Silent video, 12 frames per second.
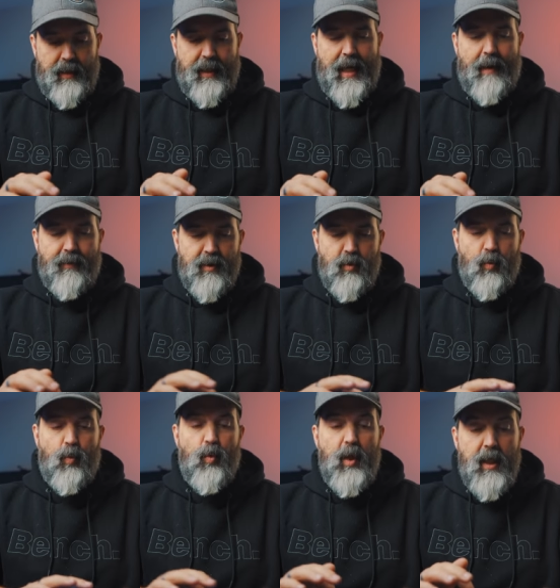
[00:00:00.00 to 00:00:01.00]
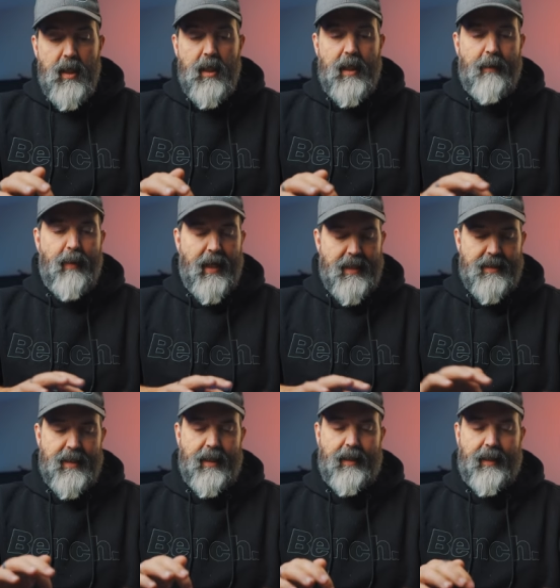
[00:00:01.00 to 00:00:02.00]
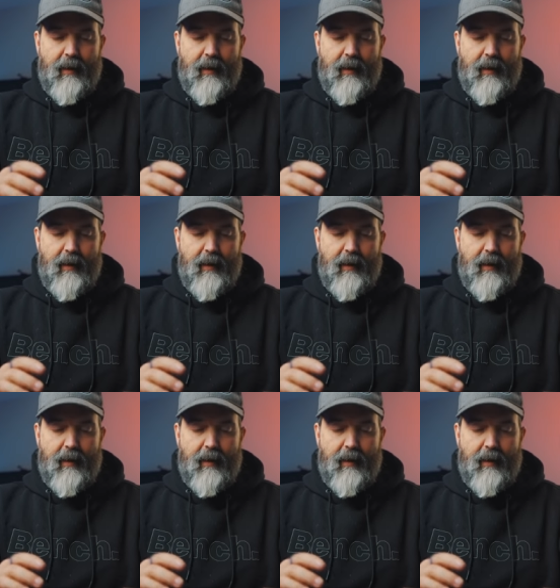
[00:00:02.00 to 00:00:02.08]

the app is really basic.